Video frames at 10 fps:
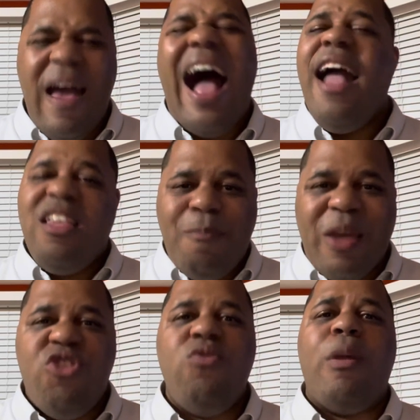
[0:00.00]
I
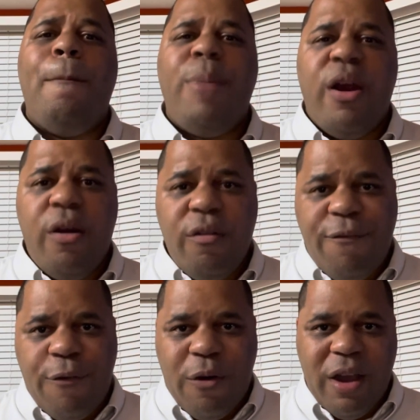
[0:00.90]
expect you to burn
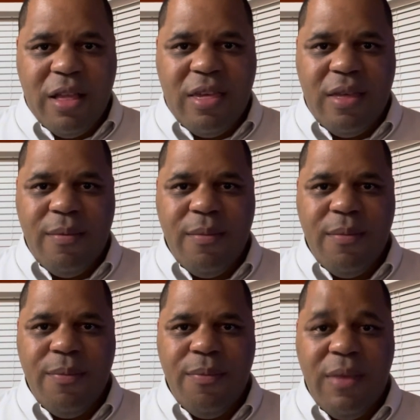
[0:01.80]
for it.
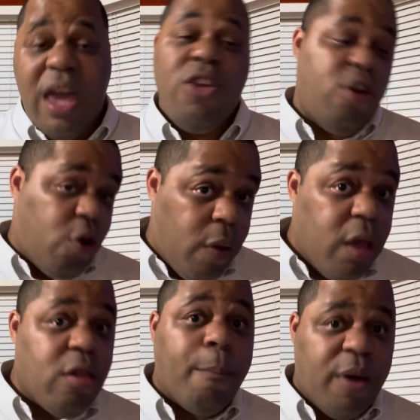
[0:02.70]
And you're going
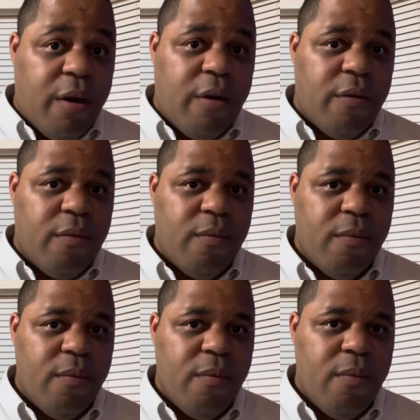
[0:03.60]
to burn
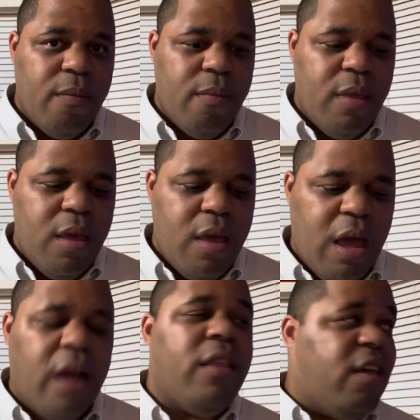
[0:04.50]

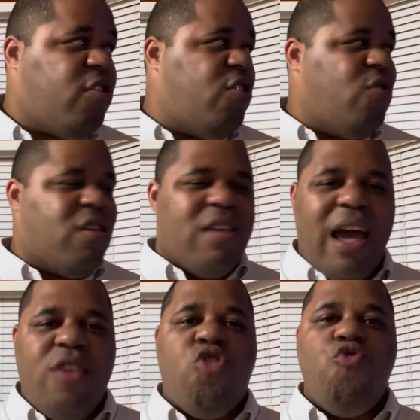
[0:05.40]
unless you
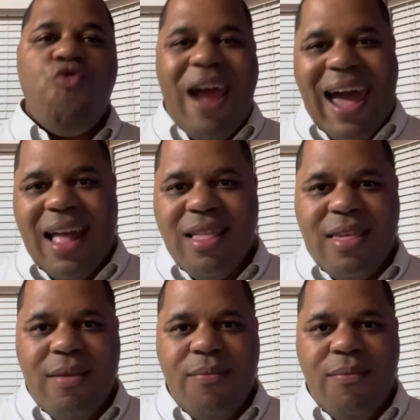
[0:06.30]
decide to rat.